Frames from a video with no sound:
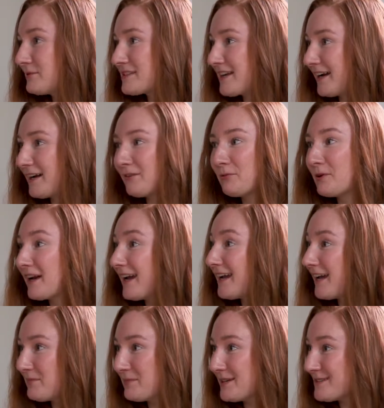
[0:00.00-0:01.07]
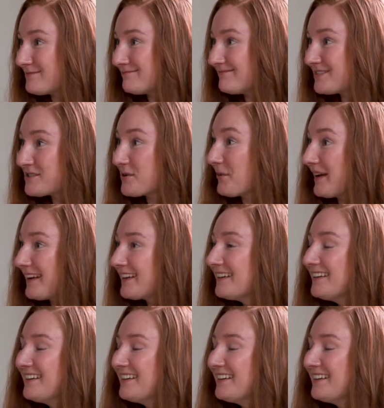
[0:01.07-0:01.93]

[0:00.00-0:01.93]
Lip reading: kind of what I had been doing.